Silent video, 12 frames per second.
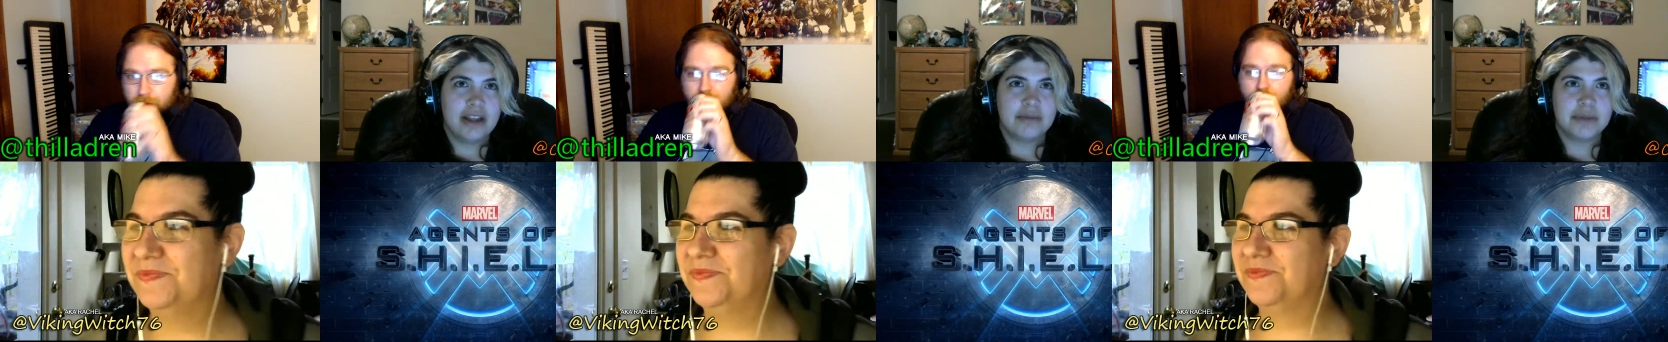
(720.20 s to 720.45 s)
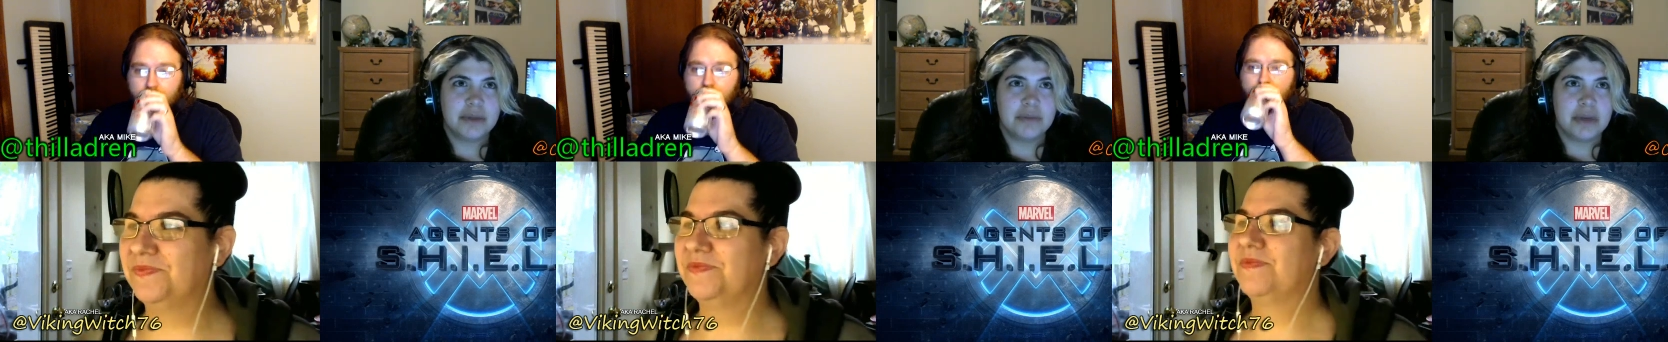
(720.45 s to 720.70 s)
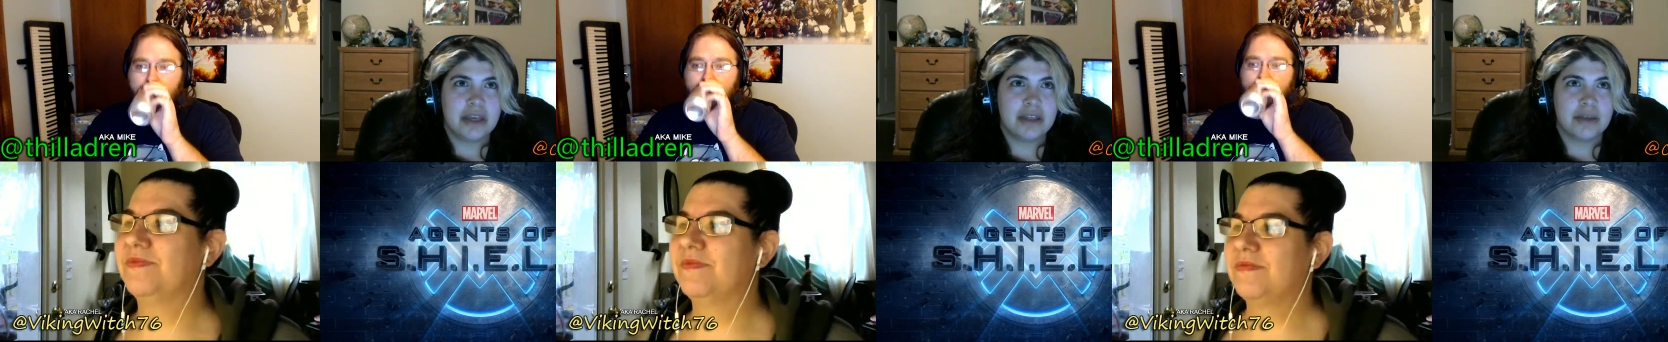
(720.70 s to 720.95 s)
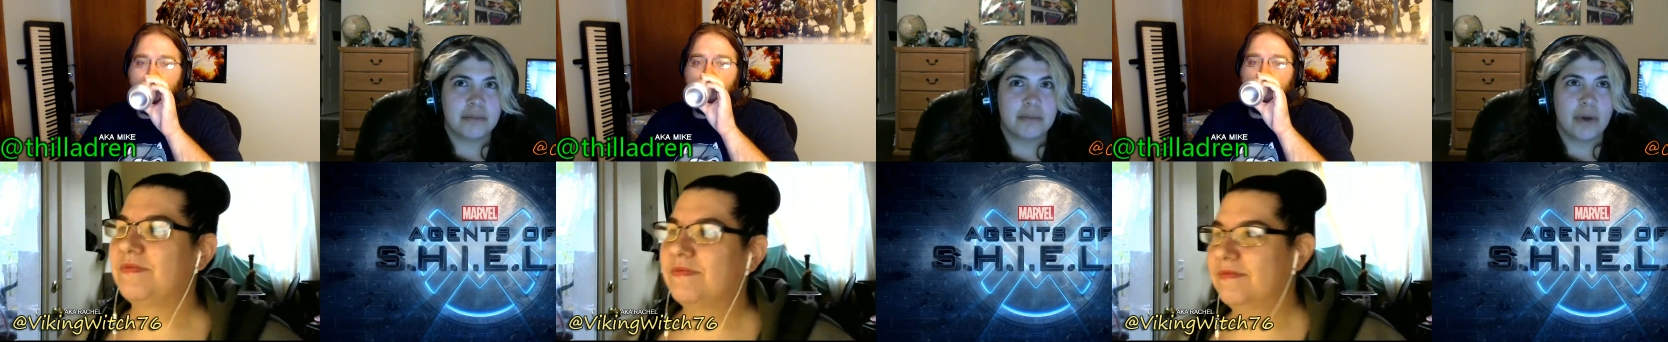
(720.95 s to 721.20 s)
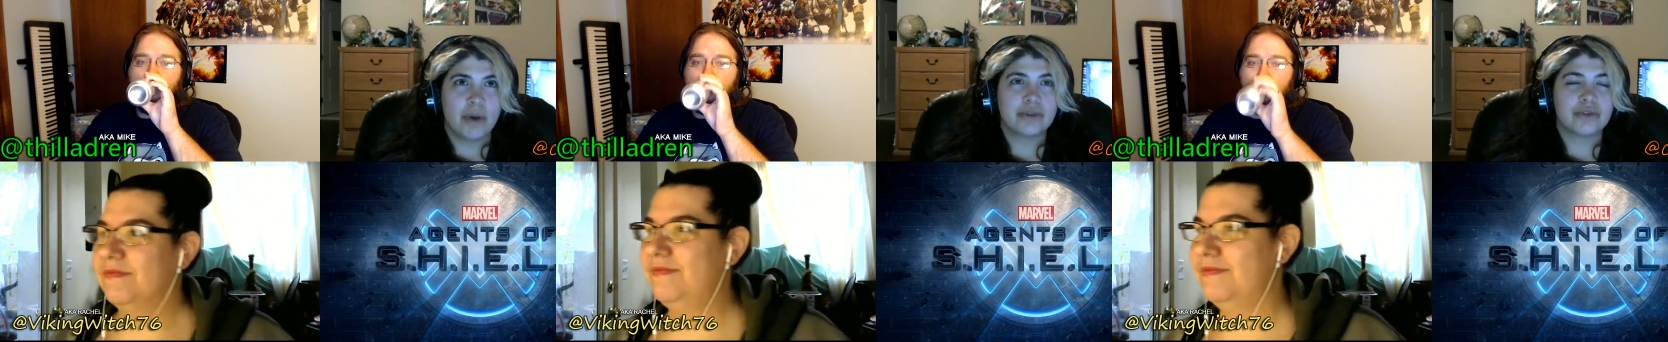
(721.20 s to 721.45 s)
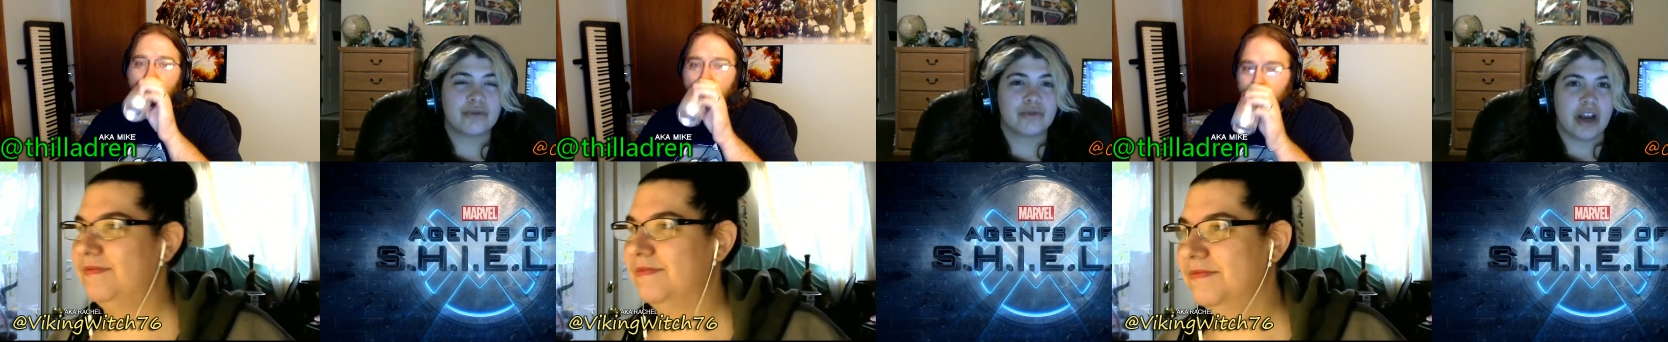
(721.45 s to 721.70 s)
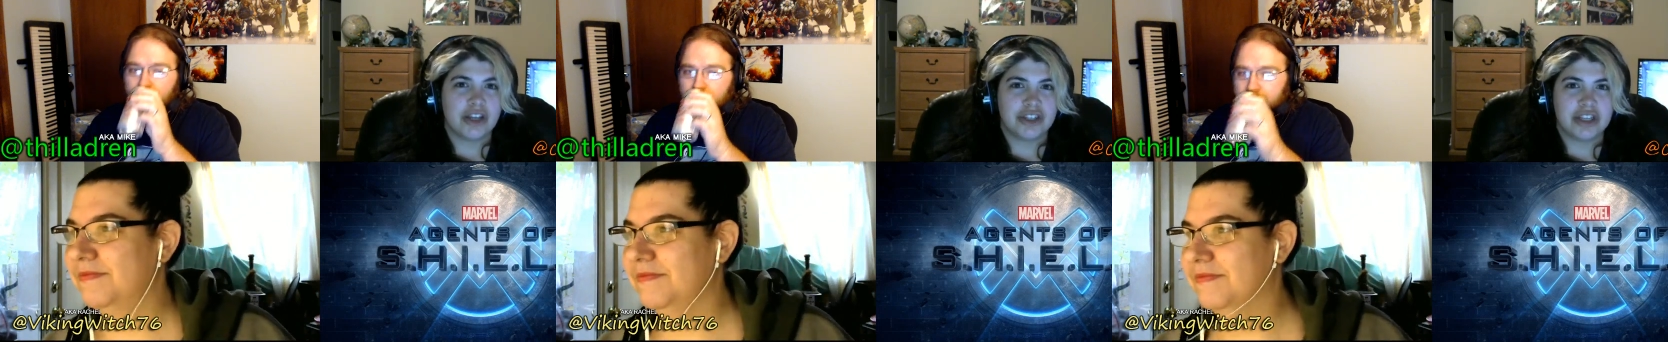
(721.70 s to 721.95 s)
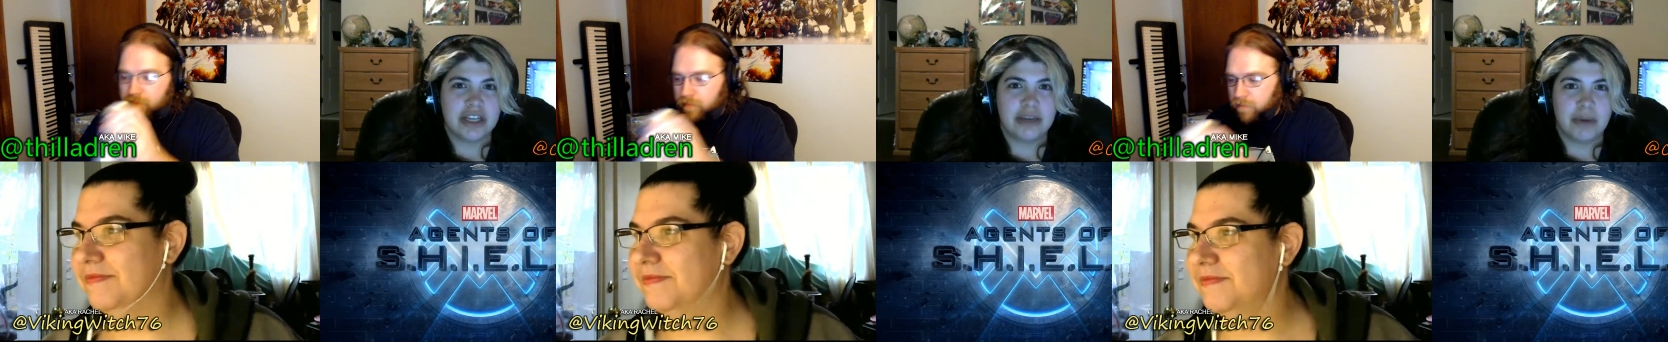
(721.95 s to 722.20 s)
Speaker 1: him to be the most Russian
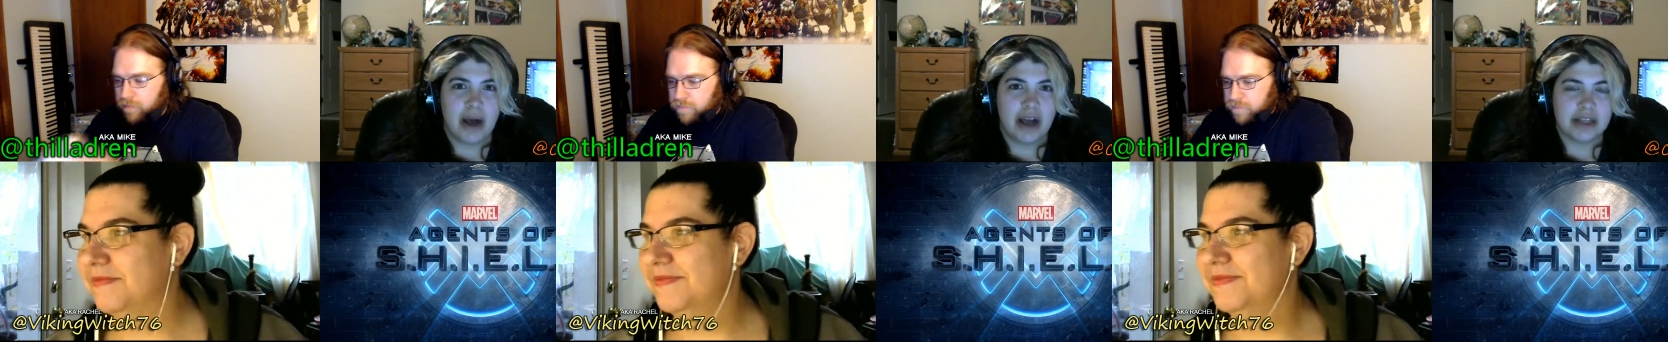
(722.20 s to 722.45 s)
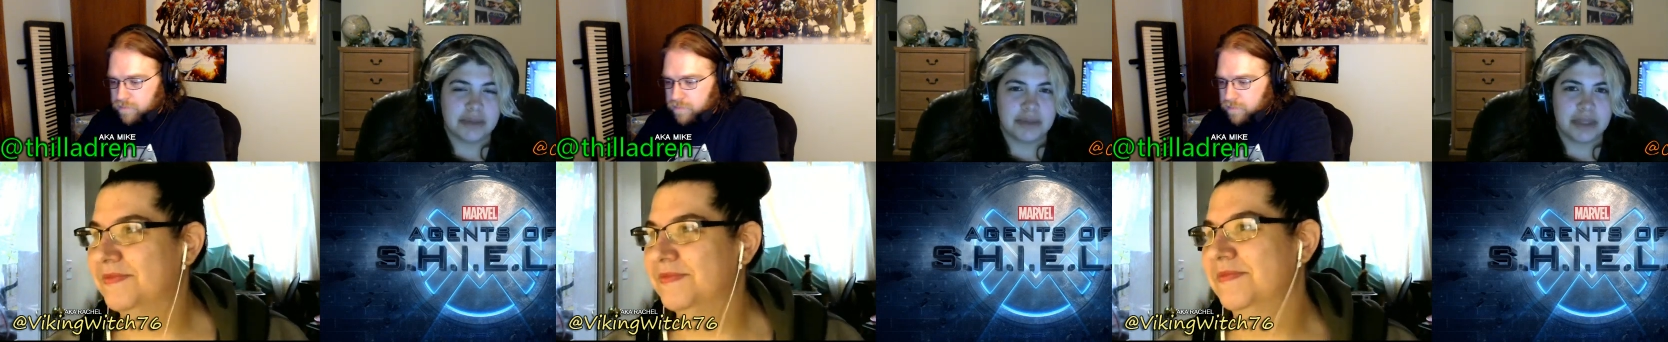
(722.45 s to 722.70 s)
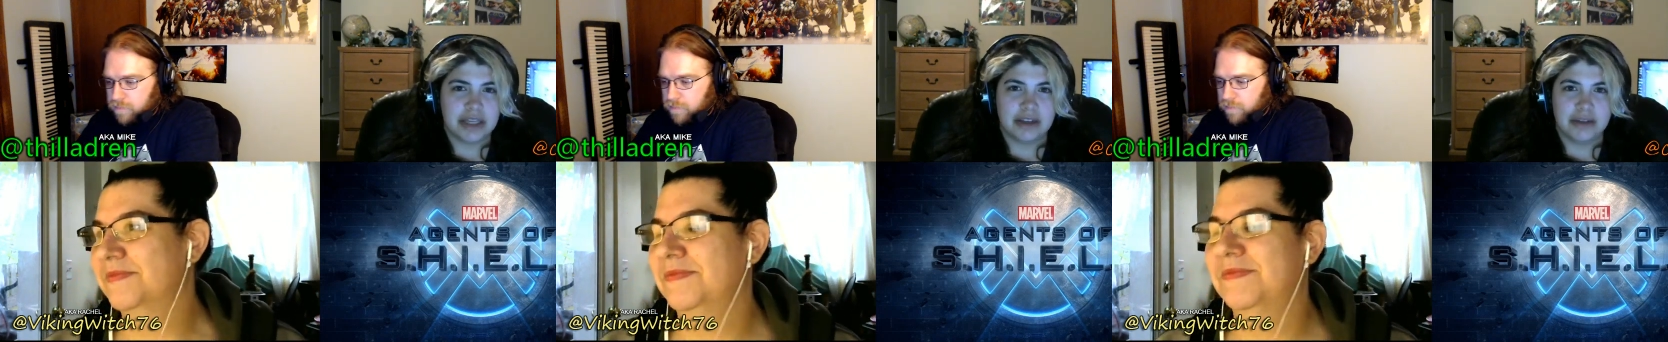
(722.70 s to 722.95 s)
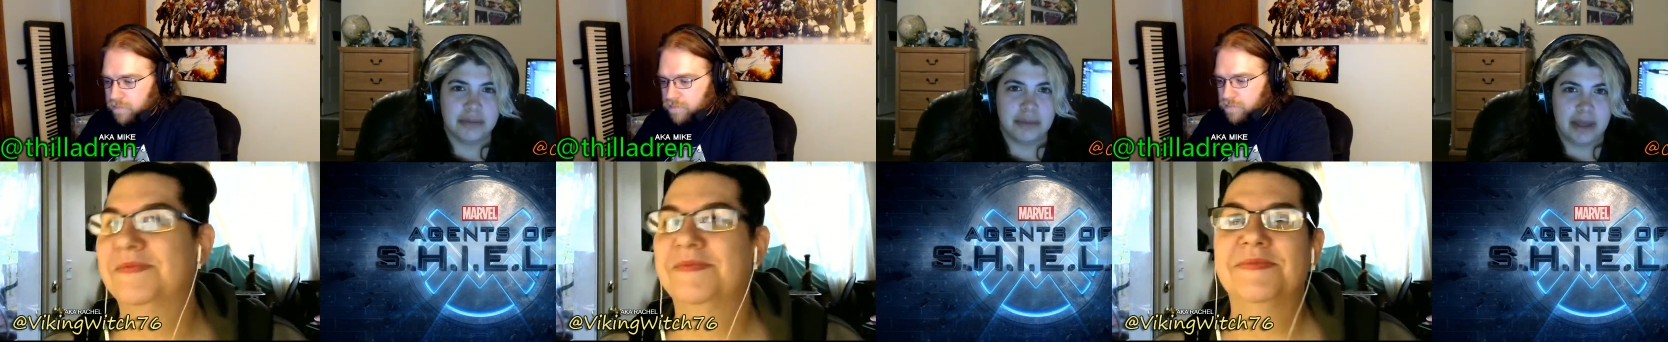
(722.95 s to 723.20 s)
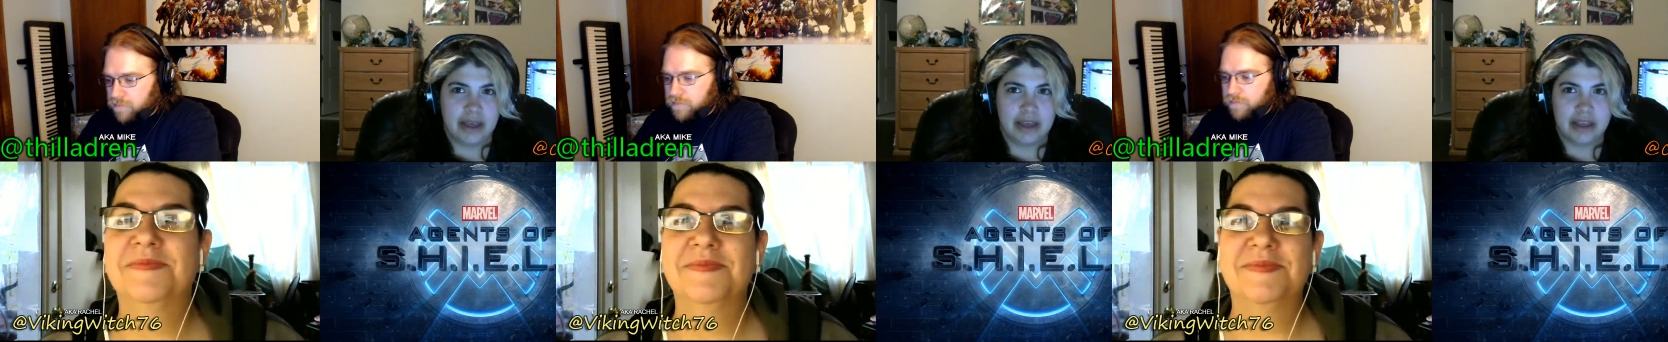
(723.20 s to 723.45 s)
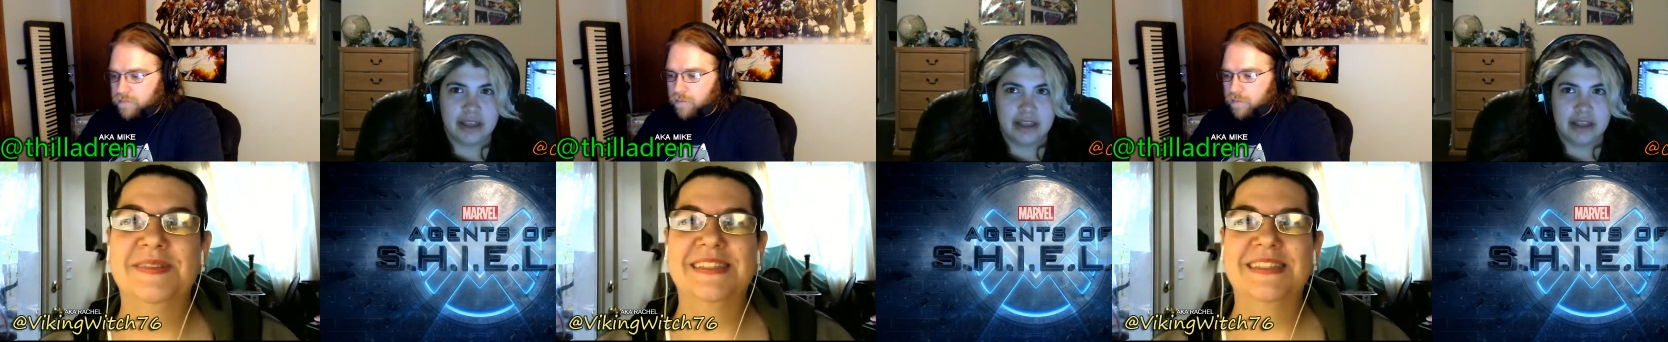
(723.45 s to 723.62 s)
he possibly could be.